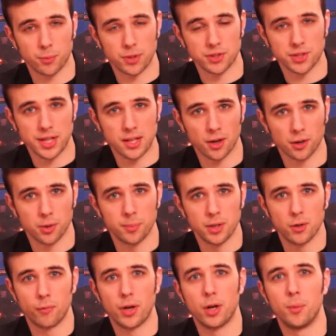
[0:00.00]
like we said, are going to
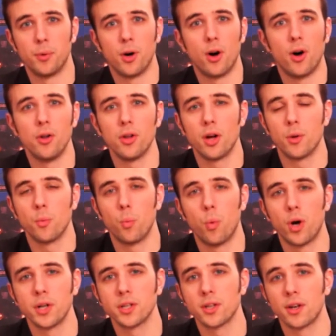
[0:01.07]
be available all
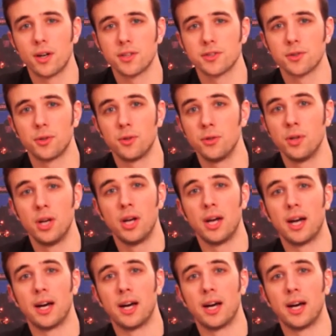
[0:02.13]
on one console